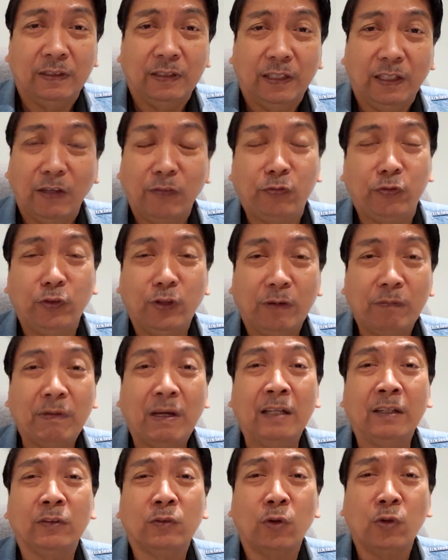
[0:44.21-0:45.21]
If you have
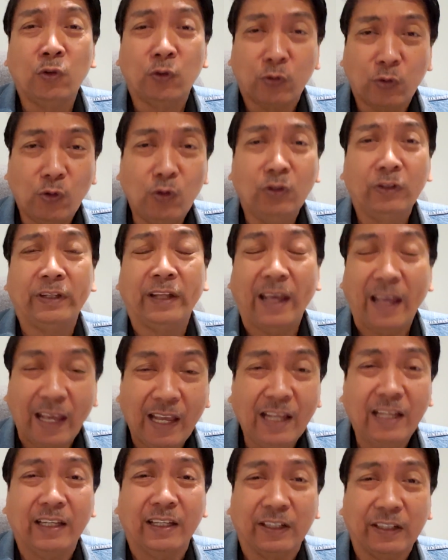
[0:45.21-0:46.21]
uncontrolled
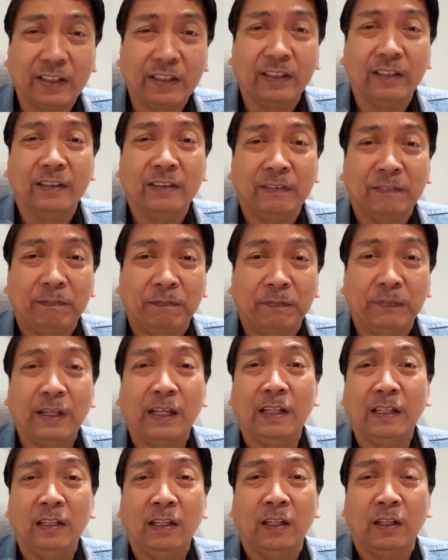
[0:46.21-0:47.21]
anger,
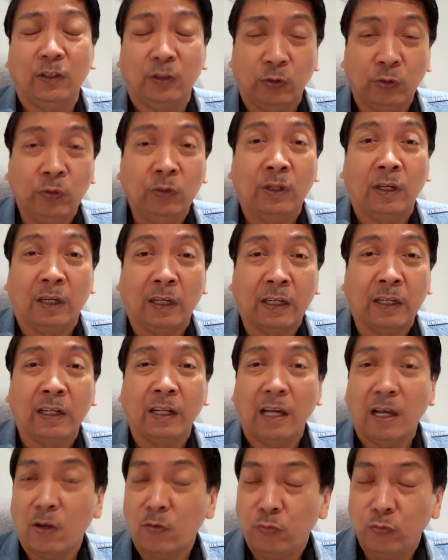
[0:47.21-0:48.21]
then you are
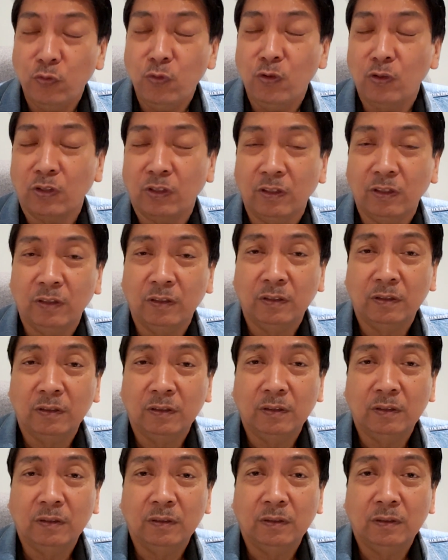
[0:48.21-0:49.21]
a fool.
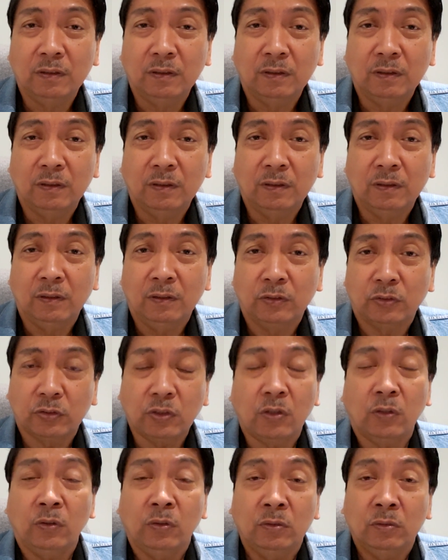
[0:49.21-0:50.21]

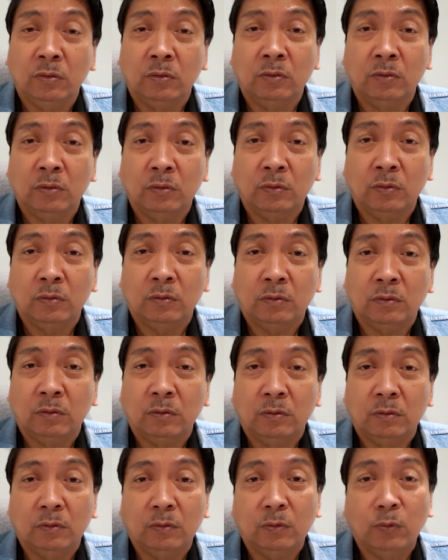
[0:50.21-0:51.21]
So,
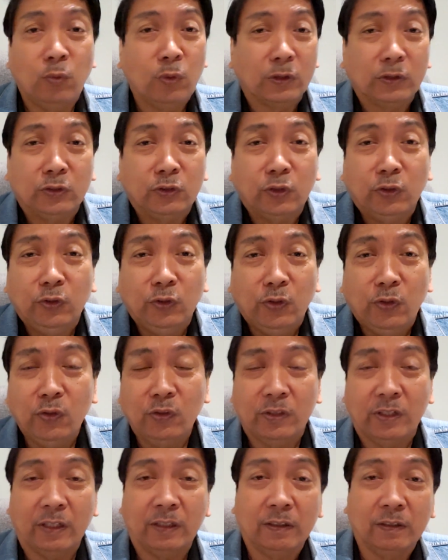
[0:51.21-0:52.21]
what should you do
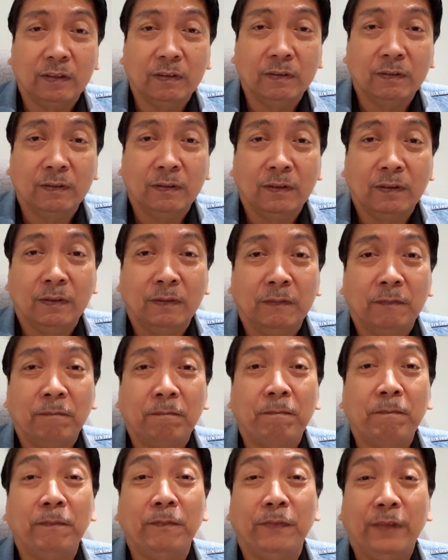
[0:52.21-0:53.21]
then?
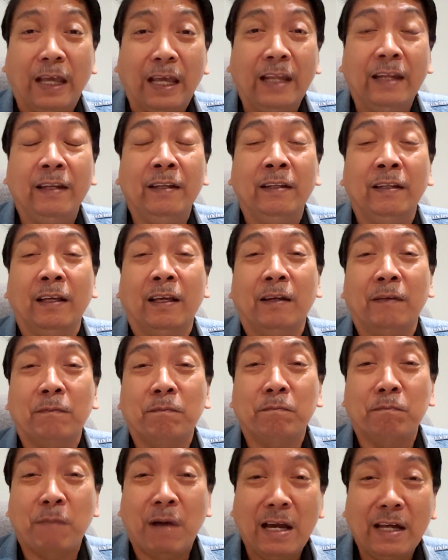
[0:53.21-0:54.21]
Then
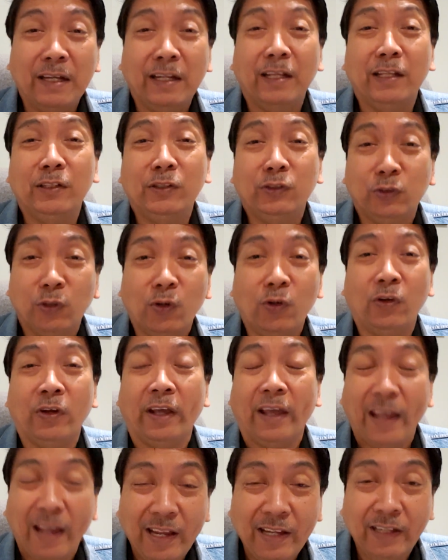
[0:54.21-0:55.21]
manage your
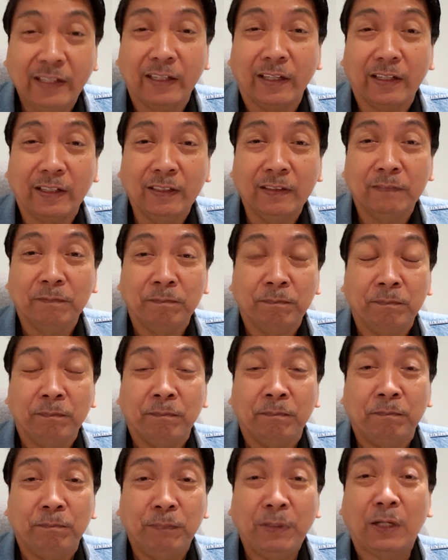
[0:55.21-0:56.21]
anger
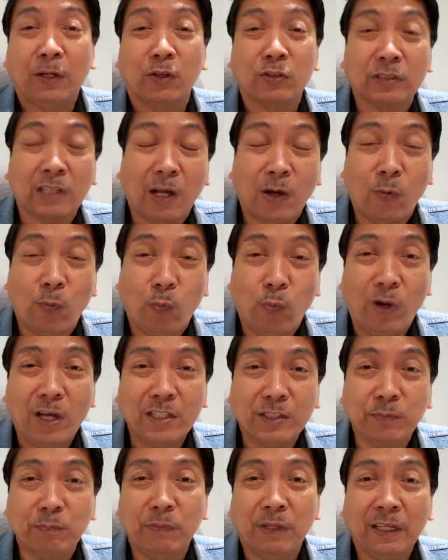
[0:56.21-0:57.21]
because a
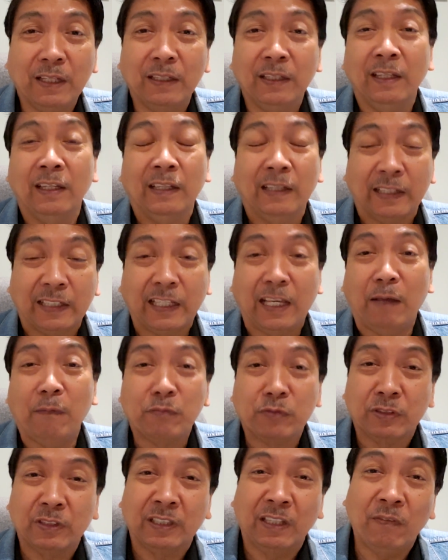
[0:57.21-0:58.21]
wise man
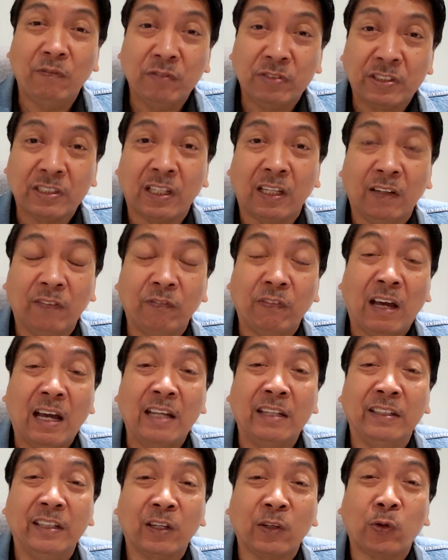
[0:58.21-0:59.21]
keeps himself
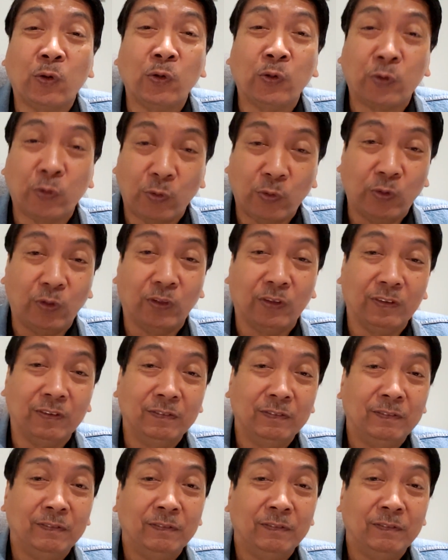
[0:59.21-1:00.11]
under control.